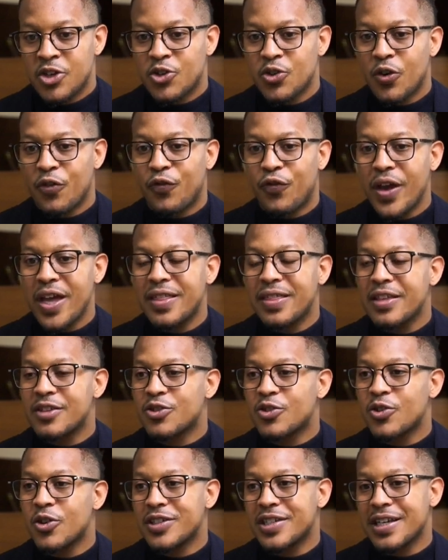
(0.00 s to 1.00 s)
So faith
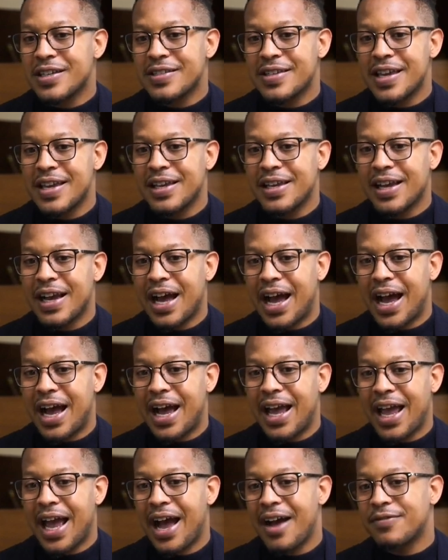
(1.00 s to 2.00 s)
is not just saying,
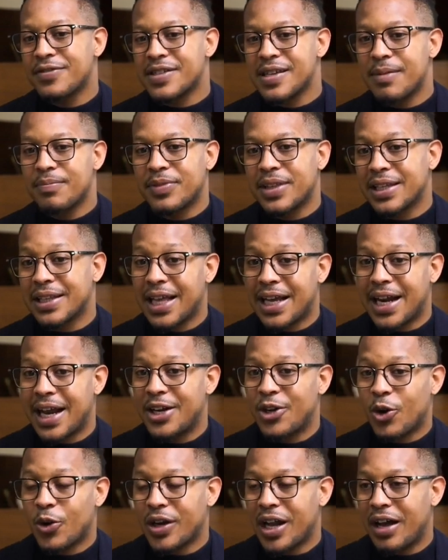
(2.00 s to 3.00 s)
I have something that
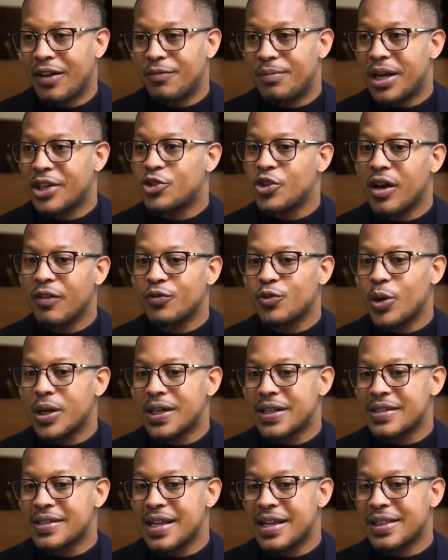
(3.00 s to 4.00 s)
I don't have. But you have to
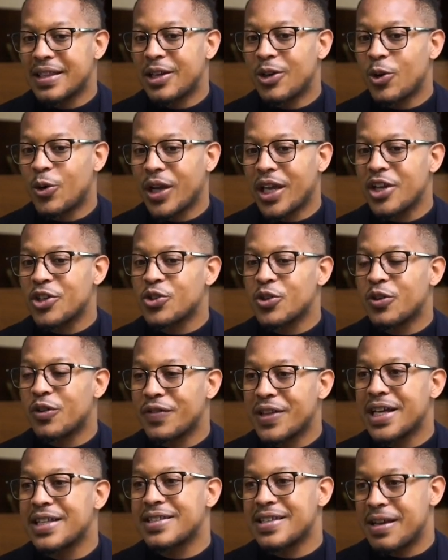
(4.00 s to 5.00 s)
understand the location
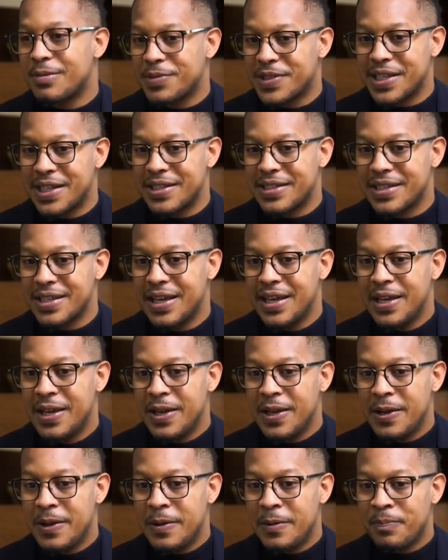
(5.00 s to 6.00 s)
of that substance.
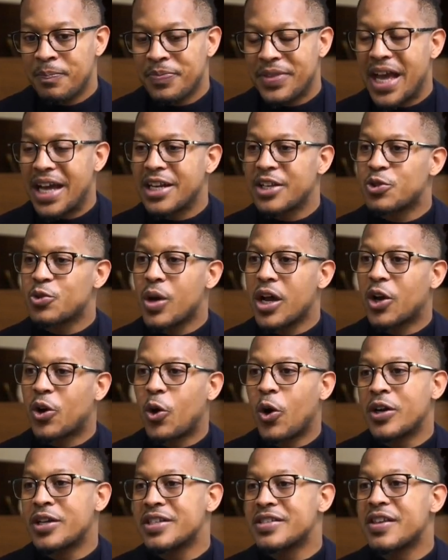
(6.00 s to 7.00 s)
Mm-hmm. That is why
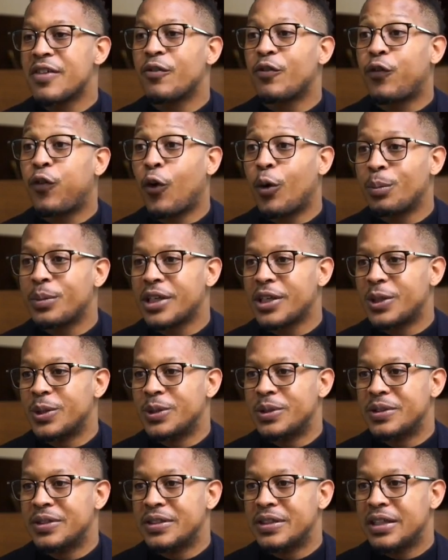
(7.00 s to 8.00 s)
God is informing
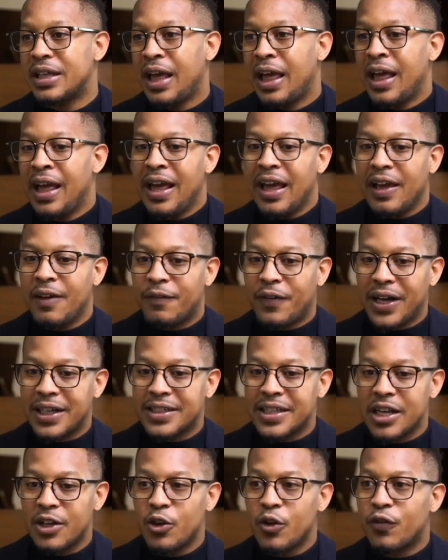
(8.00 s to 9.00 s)
you. If
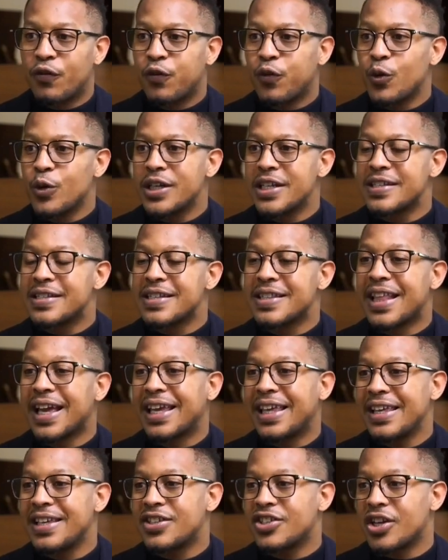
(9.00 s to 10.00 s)
I tell you food is in
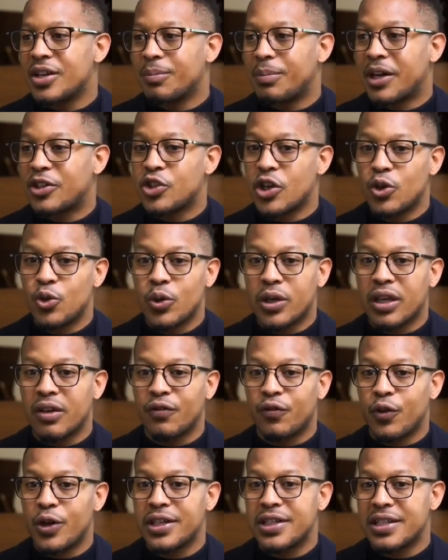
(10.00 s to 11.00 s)
the kitchen, but you're
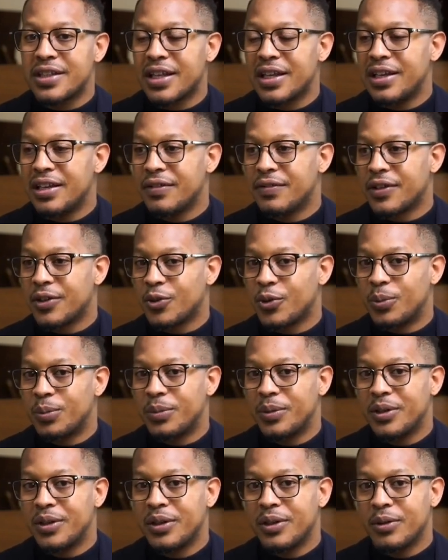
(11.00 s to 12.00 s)
looking for it in the living
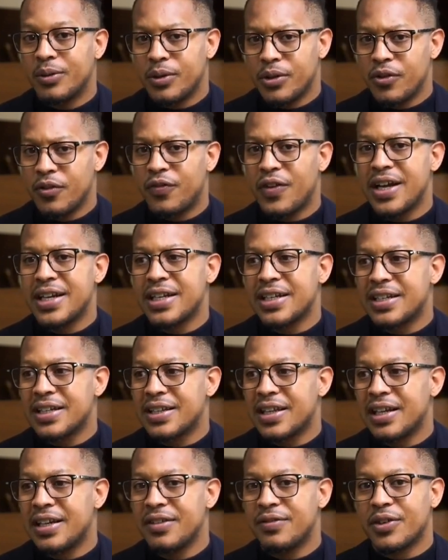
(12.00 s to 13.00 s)
room, will you find it
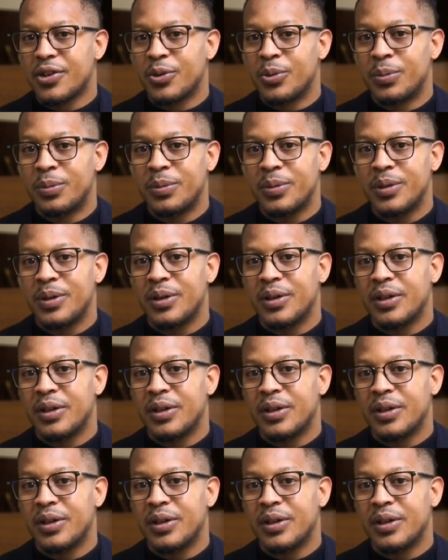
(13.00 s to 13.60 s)
in the living room?